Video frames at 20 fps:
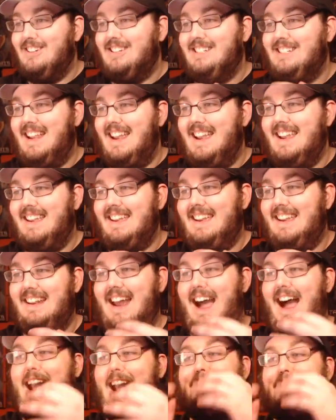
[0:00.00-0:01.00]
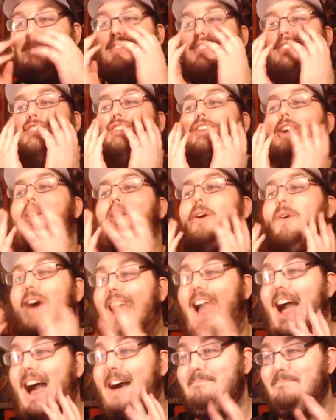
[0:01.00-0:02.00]
are shaking. I am so
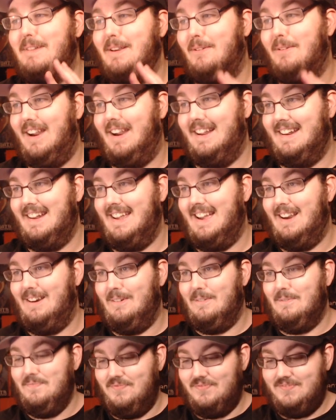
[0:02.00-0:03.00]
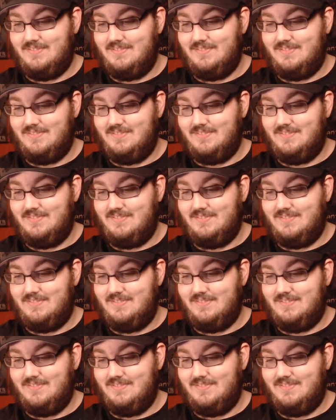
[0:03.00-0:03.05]
happy right now.